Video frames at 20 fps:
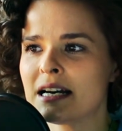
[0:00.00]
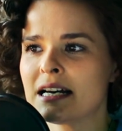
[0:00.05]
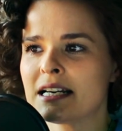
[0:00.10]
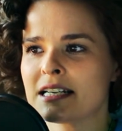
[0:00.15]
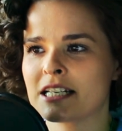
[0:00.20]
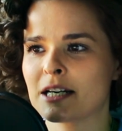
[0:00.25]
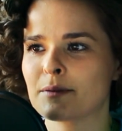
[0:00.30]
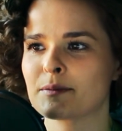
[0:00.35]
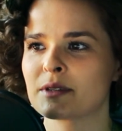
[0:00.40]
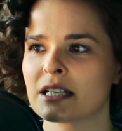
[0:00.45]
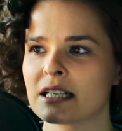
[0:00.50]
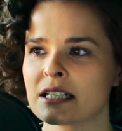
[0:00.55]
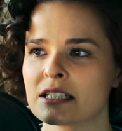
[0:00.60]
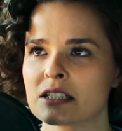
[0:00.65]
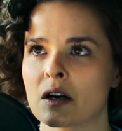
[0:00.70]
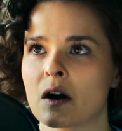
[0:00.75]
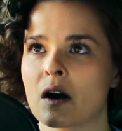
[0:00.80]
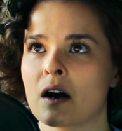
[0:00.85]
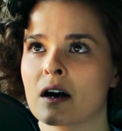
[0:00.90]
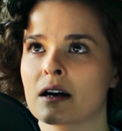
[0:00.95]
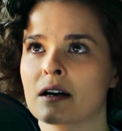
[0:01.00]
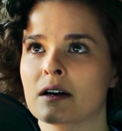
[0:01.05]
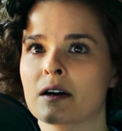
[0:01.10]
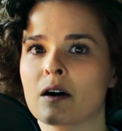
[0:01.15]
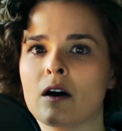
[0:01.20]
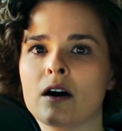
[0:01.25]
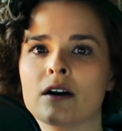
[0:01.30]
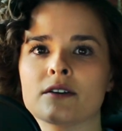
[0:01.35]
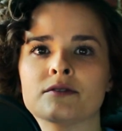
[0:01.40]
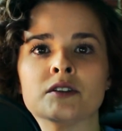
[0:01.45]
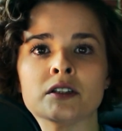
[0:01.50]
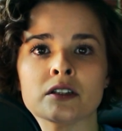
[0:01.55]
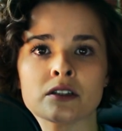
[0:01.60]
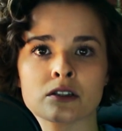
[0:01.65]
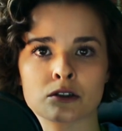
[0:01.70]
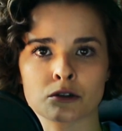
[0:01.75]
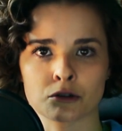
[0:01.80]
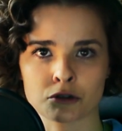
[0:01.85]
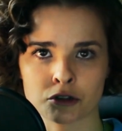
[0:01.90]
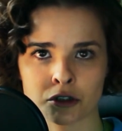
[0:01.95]
Geminis are often
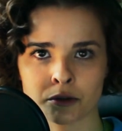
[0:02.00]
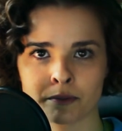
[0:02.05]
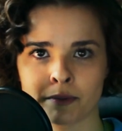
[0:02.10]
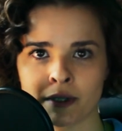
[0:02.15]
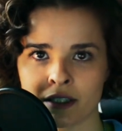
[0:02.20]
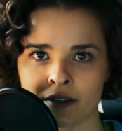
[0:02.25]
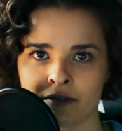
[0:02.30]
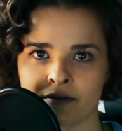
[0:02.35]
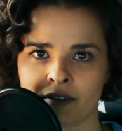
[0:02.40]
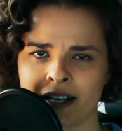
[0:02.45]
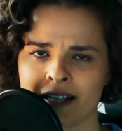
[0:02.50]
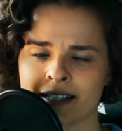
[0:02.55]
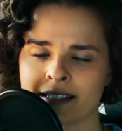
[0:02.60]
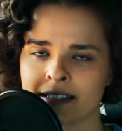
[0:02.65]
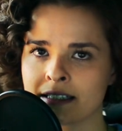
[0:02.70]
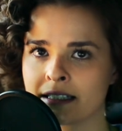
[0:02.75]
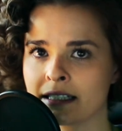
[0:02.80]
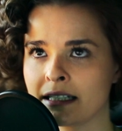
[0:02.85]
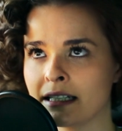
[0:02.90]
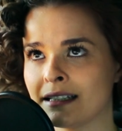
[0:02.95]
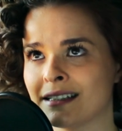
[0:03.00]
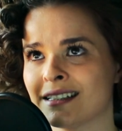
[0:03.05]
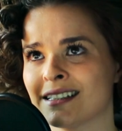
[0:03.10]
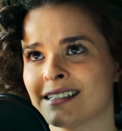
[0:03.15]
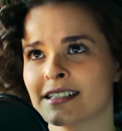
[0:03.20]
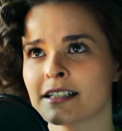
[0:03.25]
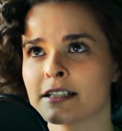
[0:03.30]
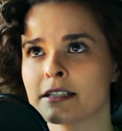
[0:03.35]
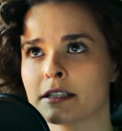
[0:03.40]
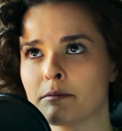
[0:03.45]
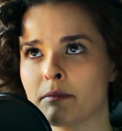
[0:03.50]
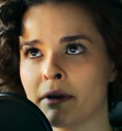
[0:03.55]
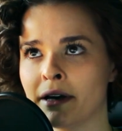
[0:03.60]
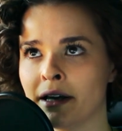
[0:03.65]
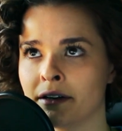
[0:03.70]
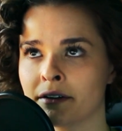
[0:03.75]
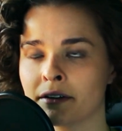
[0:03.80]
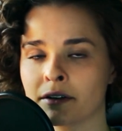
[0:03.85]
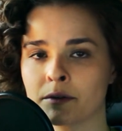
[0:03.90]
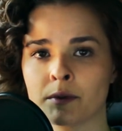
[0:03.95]
social butterflies, and again, this can
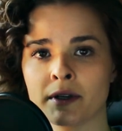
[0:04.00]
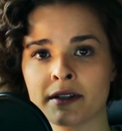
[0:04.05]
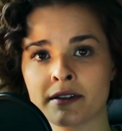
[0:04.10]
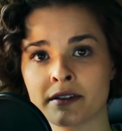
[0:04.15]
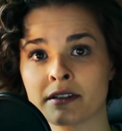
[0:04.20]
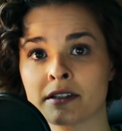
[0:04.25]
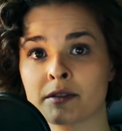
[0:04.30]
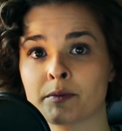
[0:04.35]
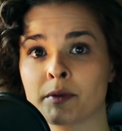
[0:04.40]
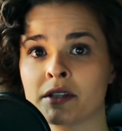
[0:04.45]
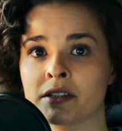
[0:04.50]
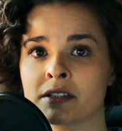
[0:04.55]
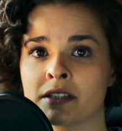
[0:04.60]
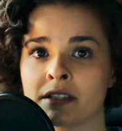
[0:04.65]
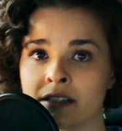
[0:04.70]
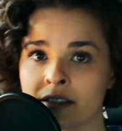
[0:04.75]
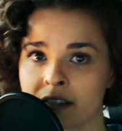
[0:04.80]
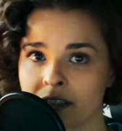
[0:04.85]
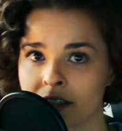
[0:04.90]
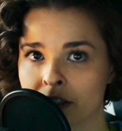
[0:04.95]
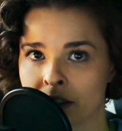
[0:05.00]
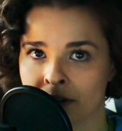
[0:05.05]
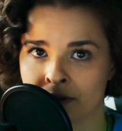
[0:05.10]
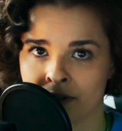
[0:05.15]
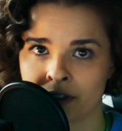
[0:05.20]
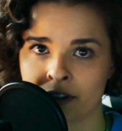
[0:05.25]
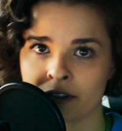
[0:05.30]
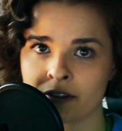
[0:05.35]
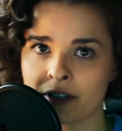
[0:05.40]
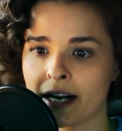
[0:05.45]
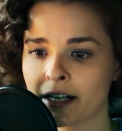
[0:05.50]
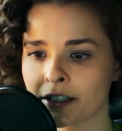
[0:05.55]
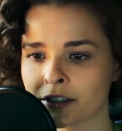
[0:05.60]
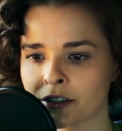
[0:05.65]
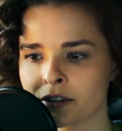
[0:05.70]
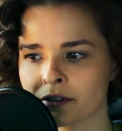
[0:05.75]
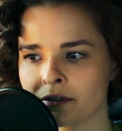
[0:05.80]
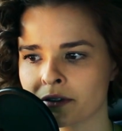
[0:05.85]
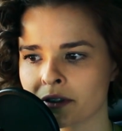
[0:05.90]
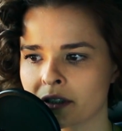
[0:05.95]
depend on whether this person is introverted or
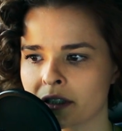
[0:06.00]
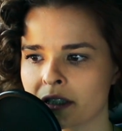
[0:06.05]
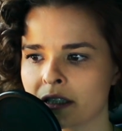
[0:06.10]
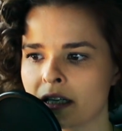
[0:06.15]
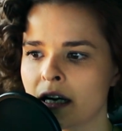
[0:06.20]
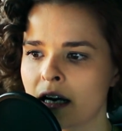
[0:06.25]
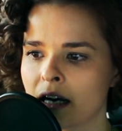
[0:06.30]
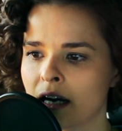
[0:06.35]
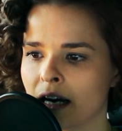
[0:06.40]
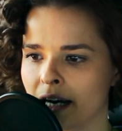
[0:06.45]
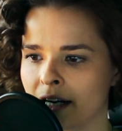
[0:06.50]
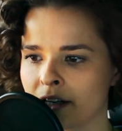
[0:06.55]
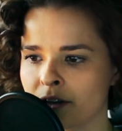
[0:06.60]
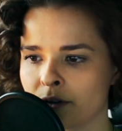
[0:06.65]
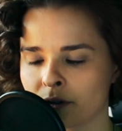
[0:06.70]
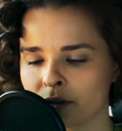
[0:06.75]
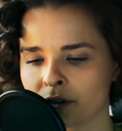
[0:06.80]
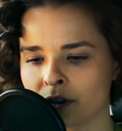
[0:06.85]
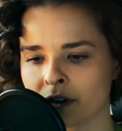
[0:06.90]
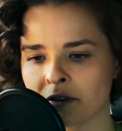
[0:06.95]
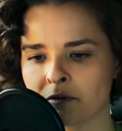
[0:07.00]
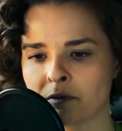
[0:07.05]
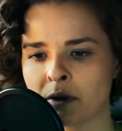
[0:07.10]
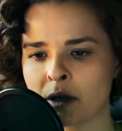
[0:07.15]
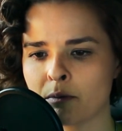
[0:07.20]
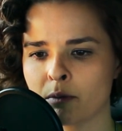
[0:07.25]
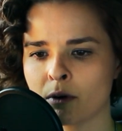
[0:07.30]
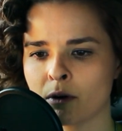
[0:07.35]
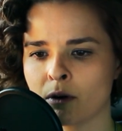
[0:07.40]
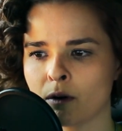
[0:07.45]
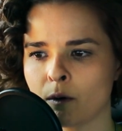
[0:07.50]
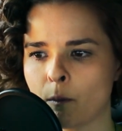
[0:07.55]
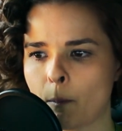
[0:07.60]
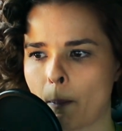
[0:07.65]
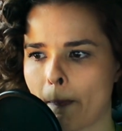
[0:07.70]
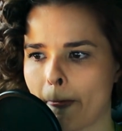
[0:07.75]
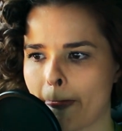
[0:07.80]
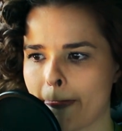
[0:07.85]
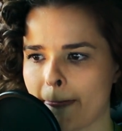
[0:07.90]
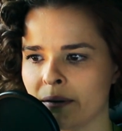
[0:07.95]
extroverted. I know a lot of people
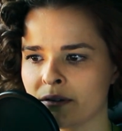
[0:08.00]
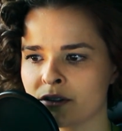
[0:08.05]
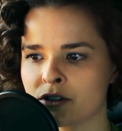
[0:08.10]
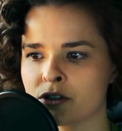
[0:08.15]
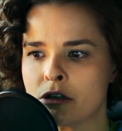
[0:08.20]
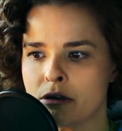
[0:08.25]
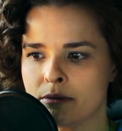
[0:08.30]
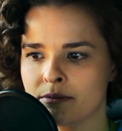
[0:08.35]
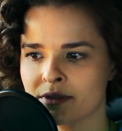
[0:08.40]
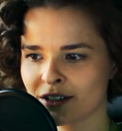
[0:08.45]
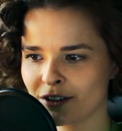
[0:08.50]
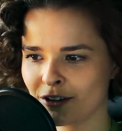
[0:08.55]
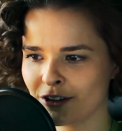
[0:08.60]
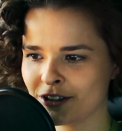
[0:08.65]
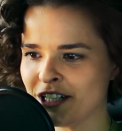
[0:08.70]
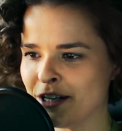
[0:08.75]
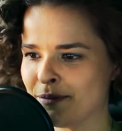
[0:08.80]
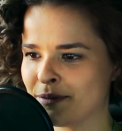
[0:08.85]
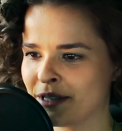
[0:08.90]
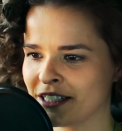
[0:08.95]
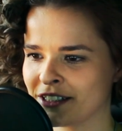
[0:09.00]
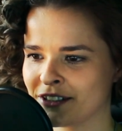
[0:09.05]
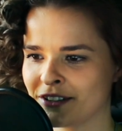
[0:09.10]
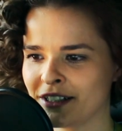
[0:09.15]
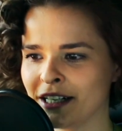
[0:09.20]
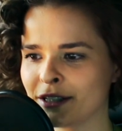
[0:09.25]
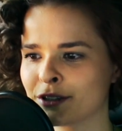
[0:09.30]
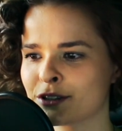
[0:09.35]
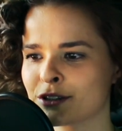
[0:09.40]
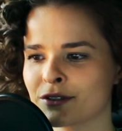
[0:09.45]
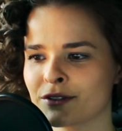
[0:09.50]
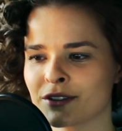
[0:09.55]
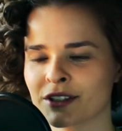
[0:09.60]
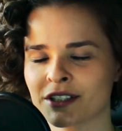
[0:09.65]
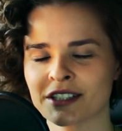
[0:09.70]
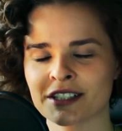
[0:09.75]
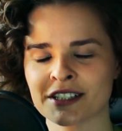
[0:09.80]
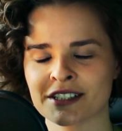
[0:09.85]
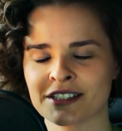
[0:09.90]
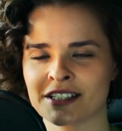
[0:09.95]
assume that all Geminis are extroverted
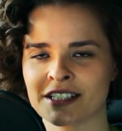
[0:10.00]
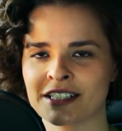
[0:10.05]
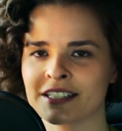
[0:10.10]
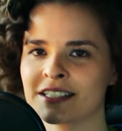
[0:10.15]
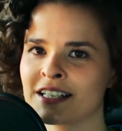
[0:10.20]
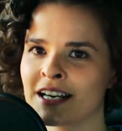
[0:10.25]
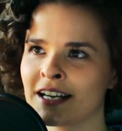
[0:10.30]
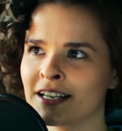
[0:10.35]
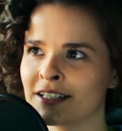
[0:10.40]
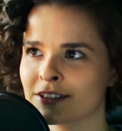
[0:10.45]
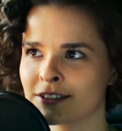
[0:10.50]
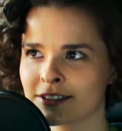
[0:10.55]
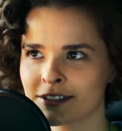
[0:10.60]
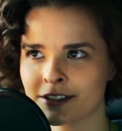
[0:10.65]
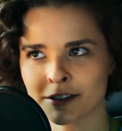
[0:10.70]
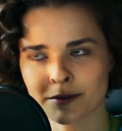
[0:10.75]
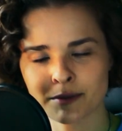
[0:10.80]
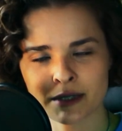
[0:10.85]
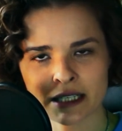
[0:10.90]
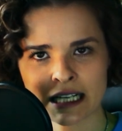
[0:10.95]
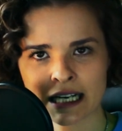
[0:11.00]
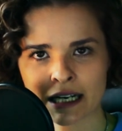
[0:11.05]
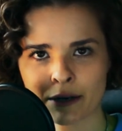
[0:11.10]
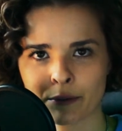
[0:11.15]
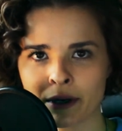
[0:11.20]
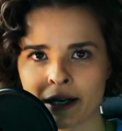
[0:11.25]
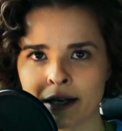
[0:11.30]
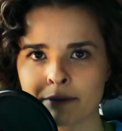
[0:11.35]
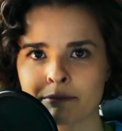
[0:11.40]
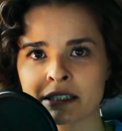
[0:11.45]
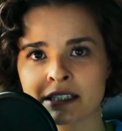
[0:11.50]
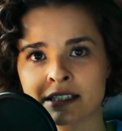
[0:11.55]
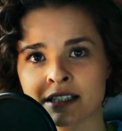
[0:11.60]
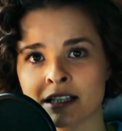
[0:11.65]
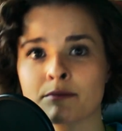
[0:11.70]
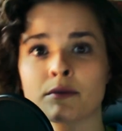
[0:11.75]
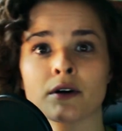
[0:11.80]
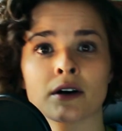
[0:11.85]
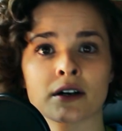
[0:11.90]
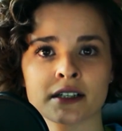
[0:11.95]
because they tend to be that way, but
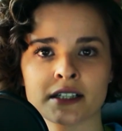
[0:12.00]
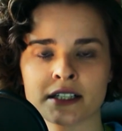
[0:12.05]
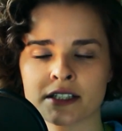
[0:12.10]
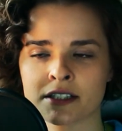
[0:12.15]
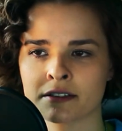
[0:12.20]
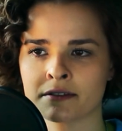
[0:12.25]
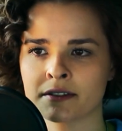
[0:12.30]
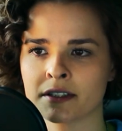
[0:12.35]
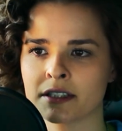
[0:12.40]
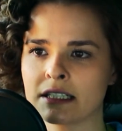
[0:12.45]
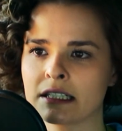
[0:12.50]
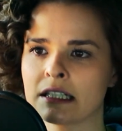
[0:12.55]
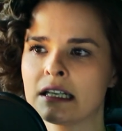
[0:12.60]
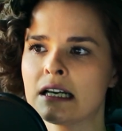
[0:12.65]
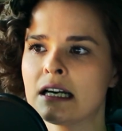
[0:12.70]
some are introverted.